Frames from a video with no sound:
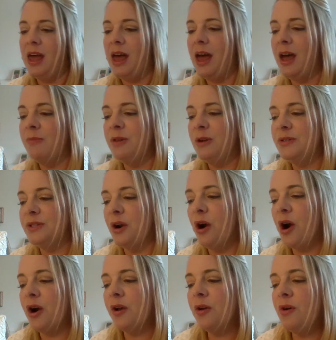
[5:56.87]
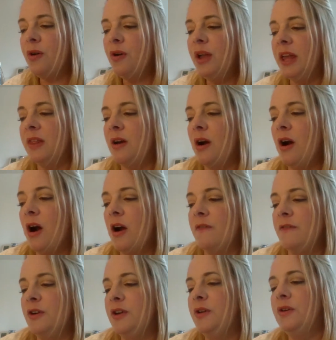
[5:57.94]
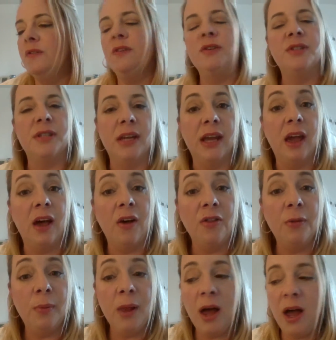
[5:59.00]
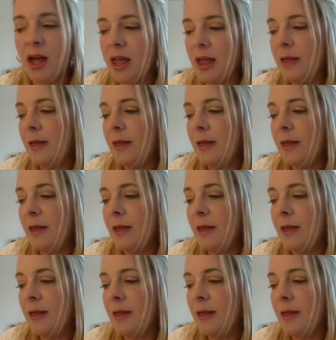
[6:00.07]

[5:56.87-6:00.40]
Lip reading: There was an article in the Harvard University Health blog